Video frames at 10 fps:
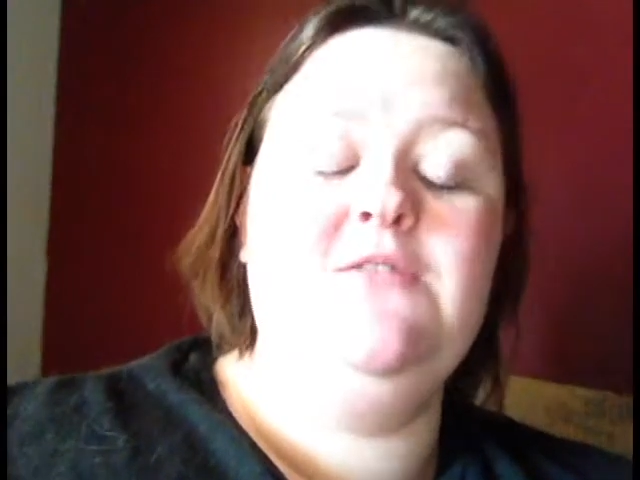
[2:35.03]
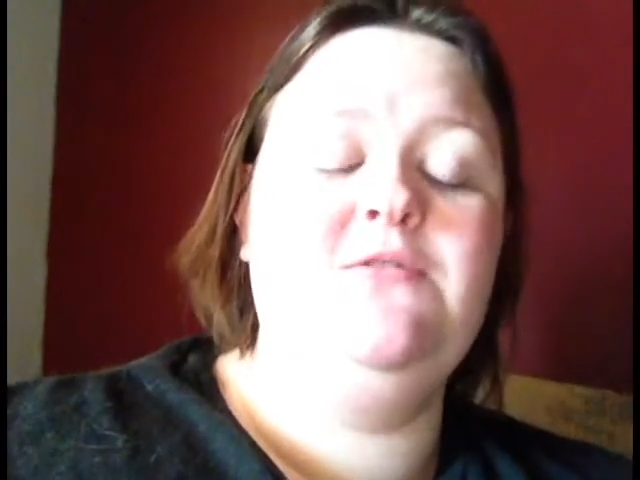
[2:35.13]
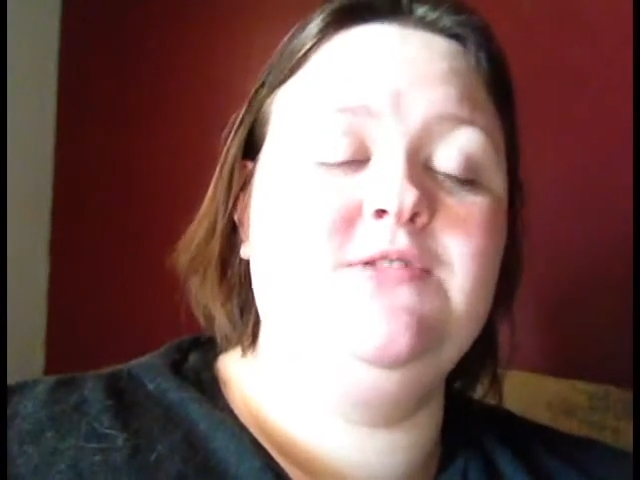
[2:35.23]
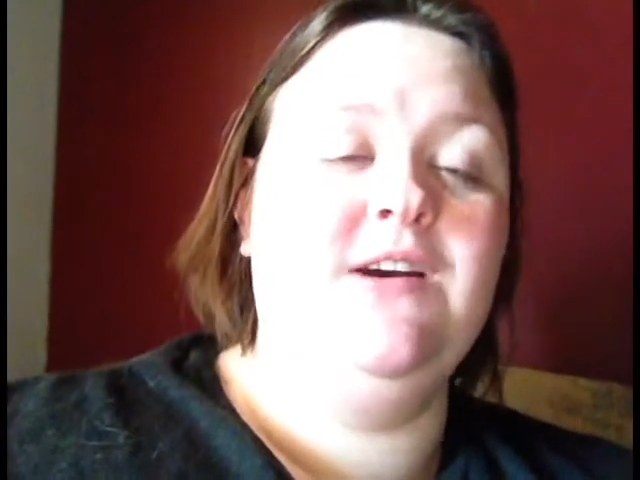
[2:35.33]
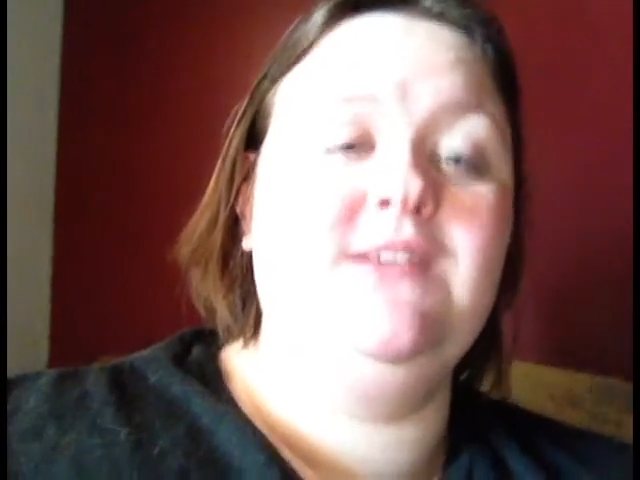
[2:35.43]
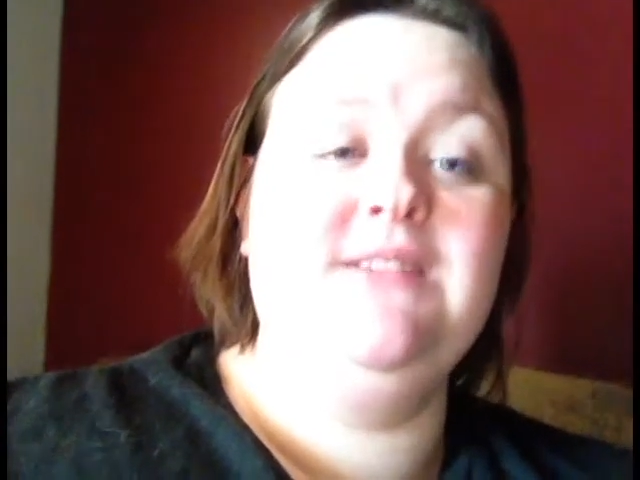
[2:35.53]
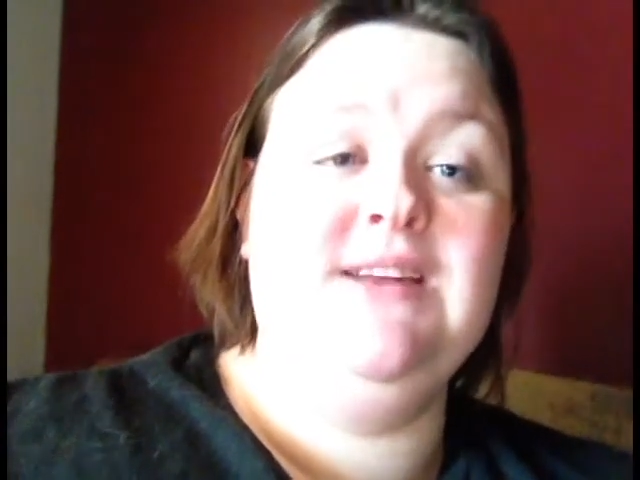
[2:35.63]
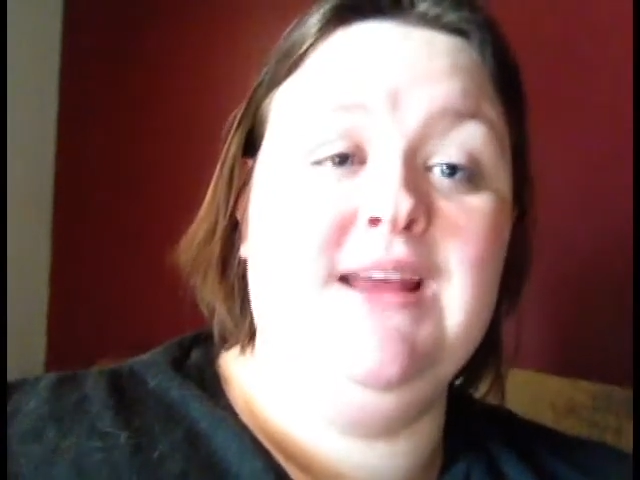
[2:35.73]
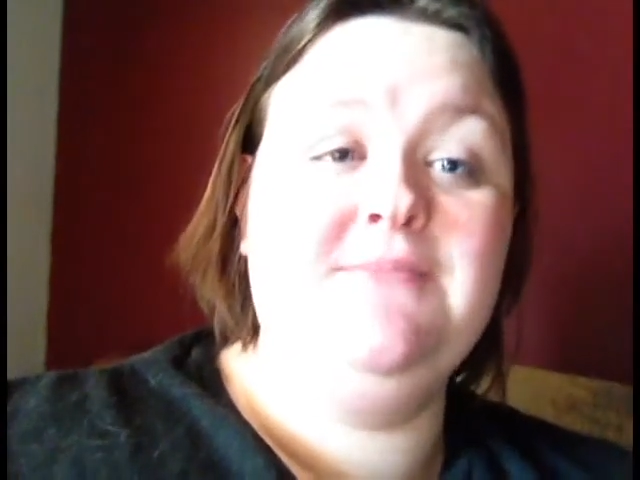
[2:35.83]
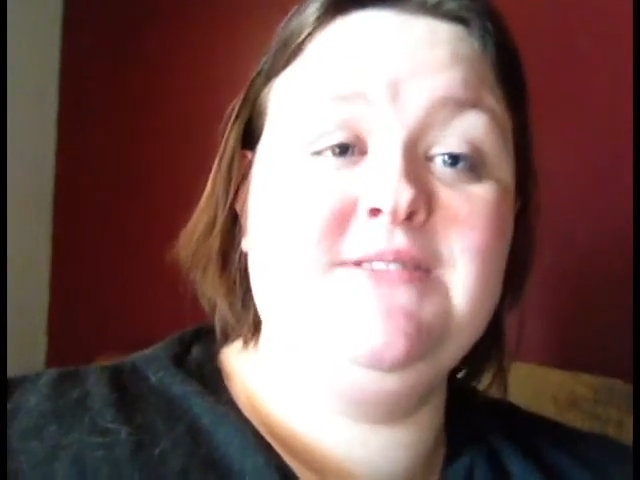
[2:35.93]
name is
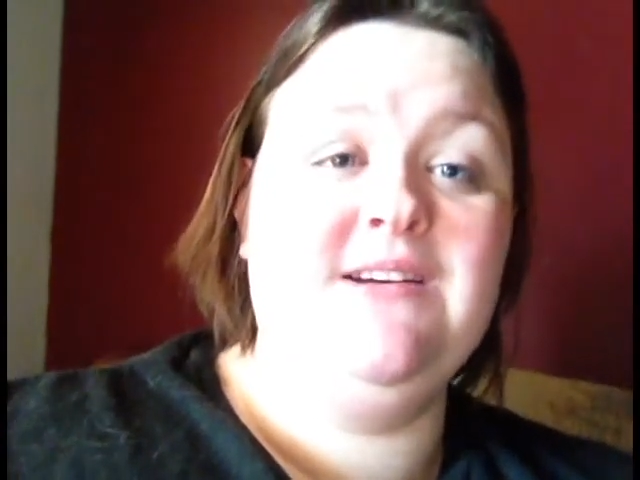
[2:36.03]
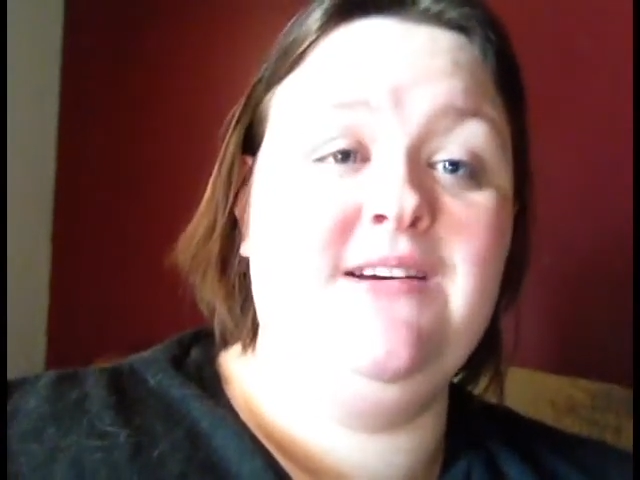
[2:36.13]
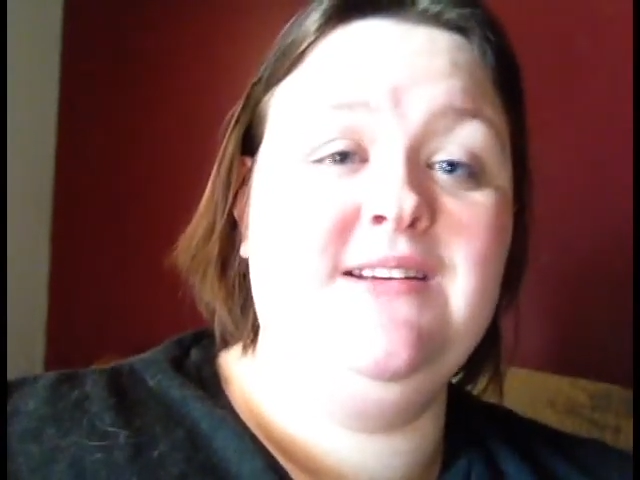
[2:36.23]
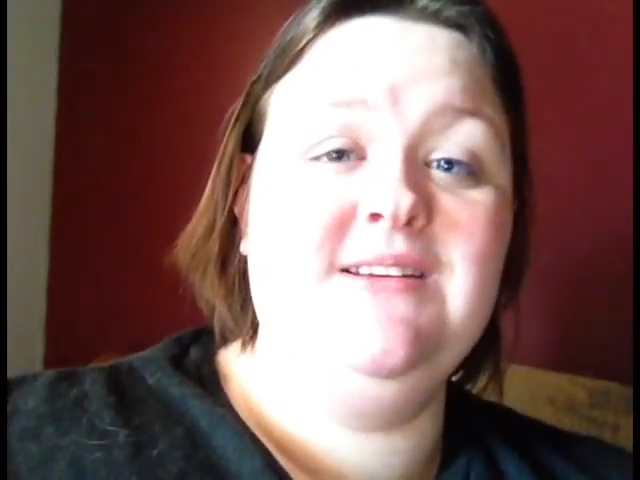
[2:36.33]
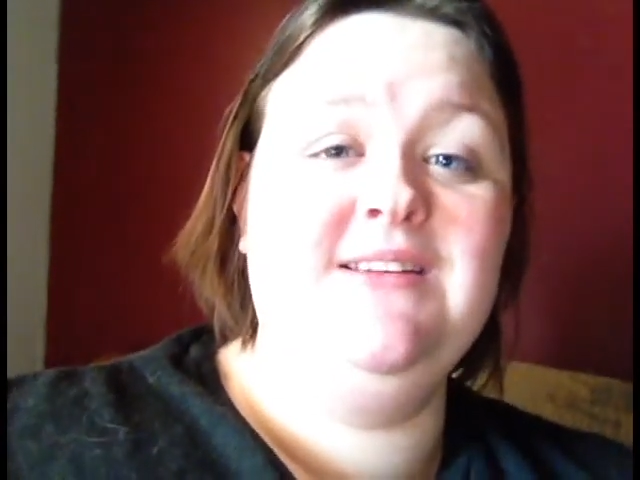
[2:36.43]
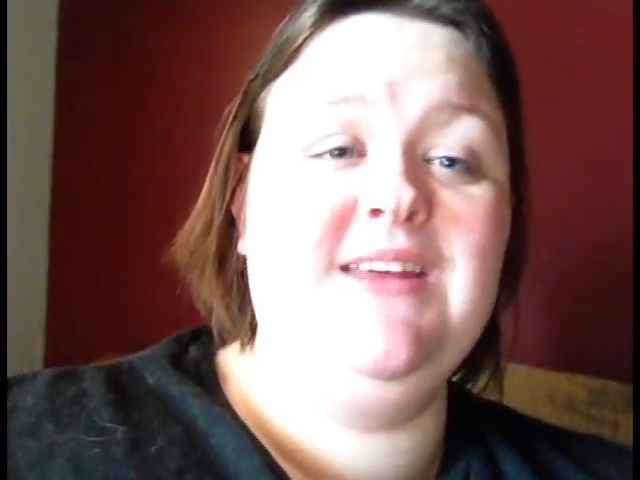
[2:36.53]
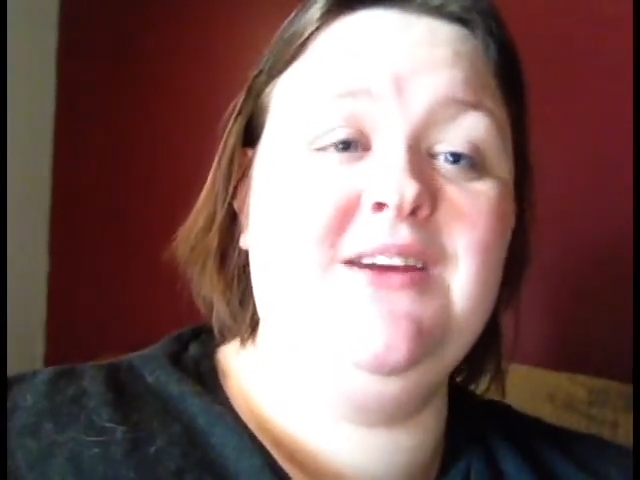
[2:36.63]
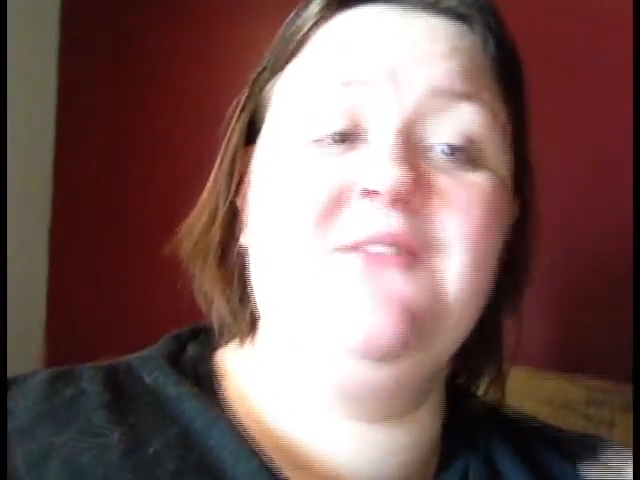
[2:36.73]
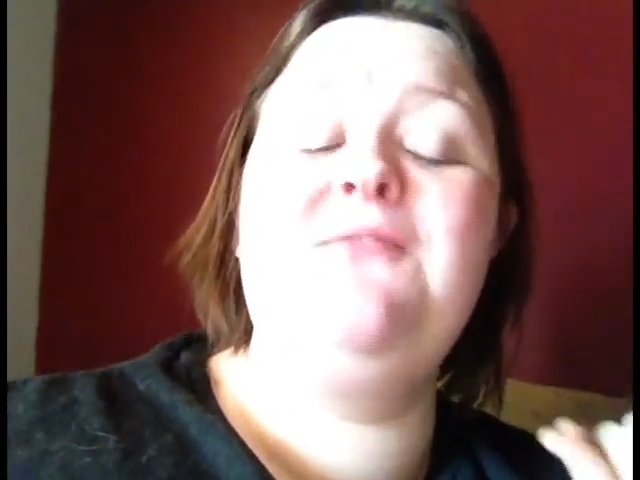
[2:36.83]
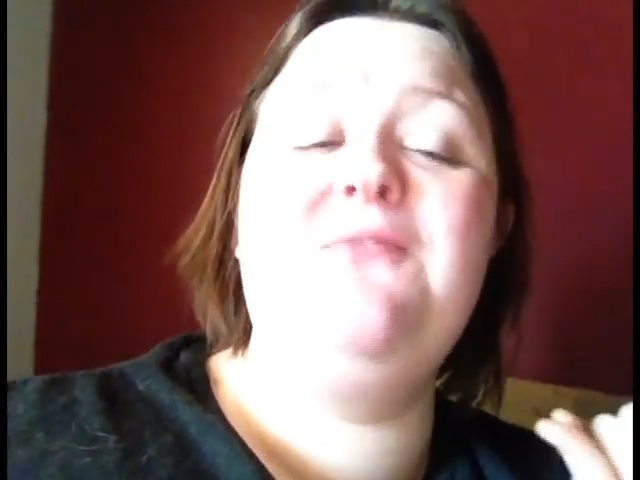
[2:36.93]
on there
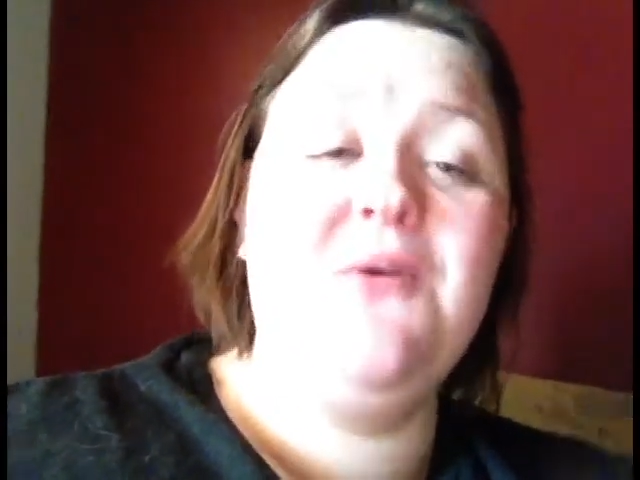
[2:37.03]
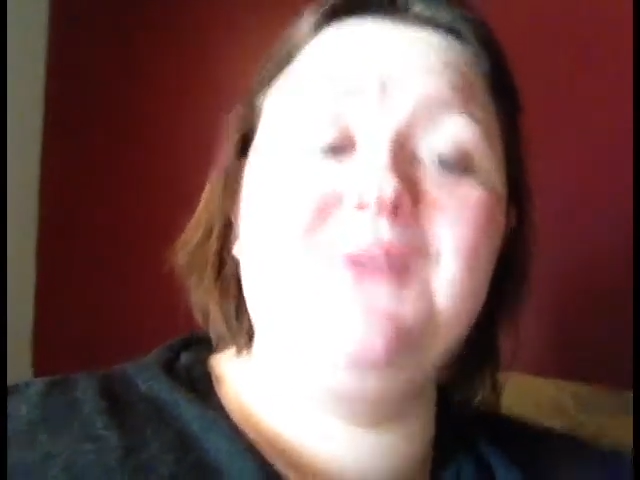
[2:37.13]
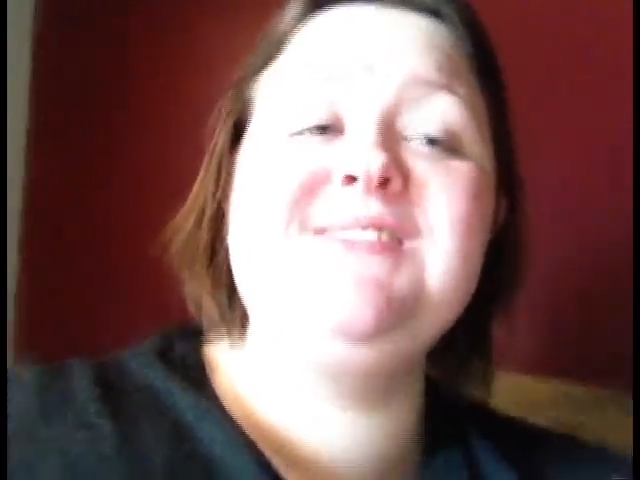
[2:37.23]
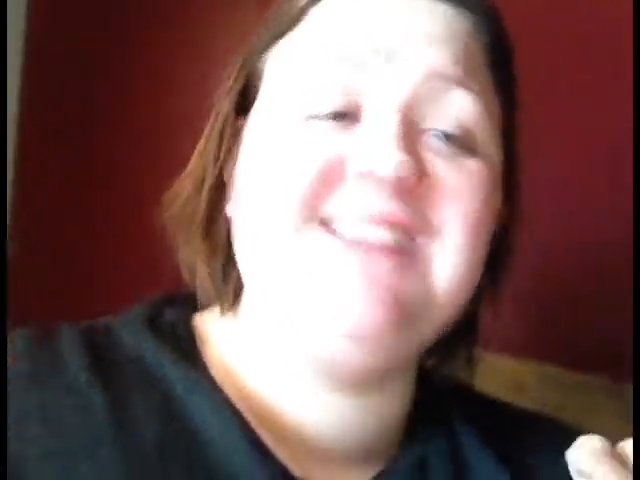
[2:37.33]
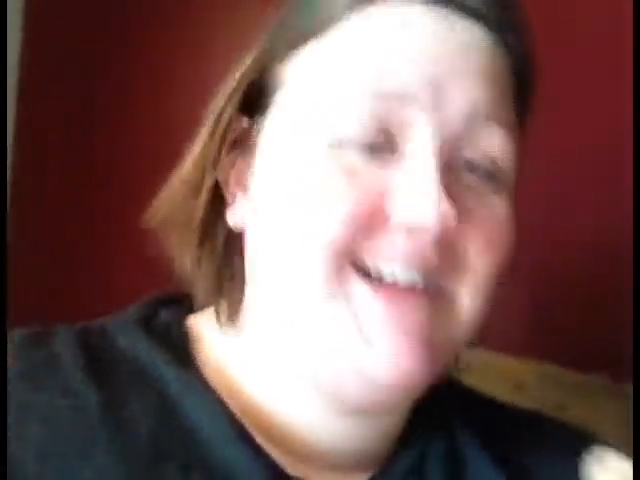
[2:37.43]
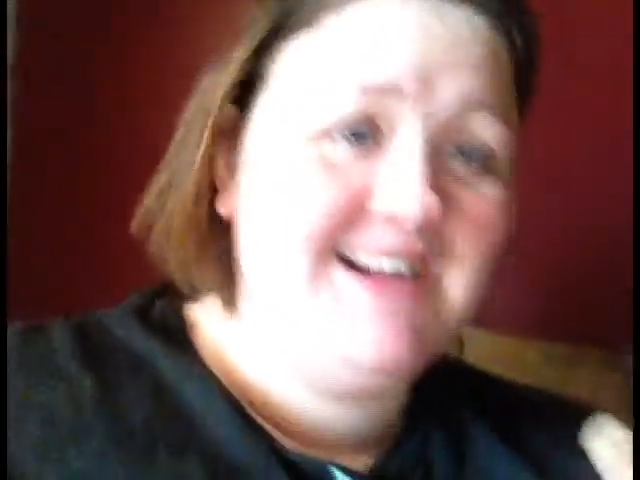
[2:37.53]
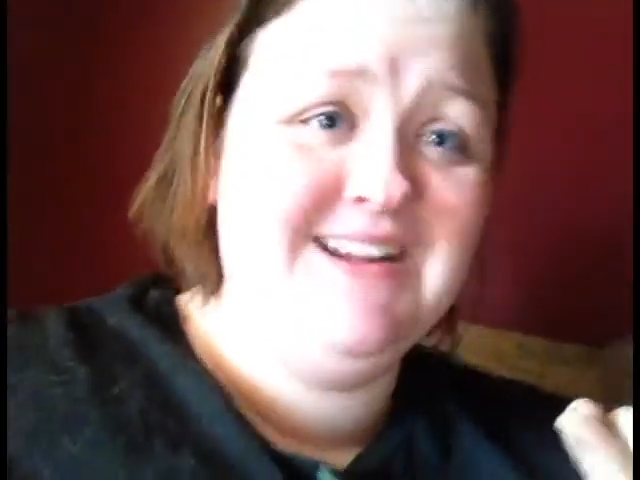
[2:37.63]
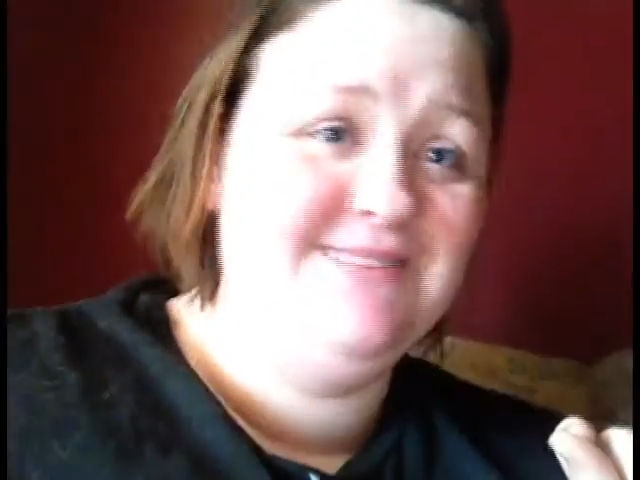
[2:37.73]
4 times,